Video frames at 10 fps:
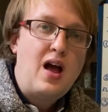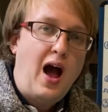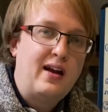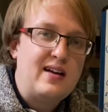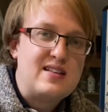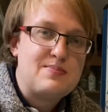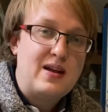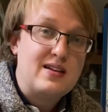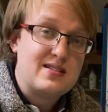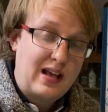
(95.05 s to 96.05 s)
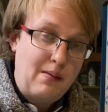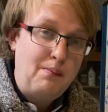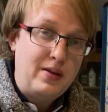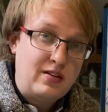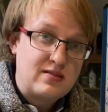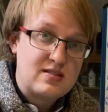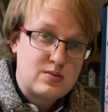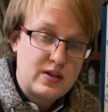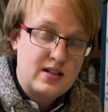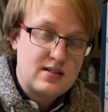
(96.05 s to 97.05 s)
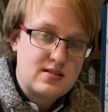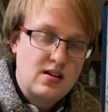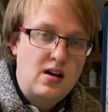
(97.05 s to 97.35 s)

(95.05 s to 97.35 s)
and I spend 10p on sweets,